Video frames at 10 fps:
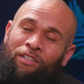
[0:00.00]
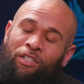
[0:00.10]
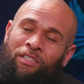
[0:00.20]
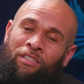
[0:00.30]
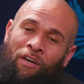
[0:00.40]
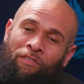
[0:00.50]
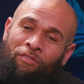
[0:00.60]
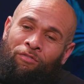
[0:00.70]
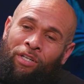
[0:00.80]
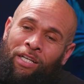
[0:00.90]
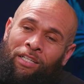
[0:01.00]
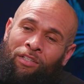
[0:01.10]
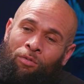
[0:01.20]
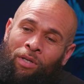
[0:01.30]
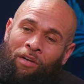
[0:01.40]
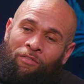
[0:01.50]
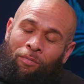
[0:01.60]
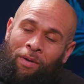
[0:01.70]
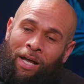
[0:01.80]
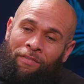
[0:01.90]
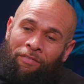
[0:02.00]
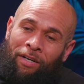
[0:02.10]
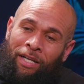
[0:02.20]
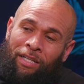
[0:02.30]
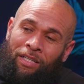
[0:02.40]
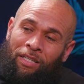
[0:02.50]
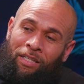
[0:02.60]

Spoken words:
There's nothing really you get from life, right,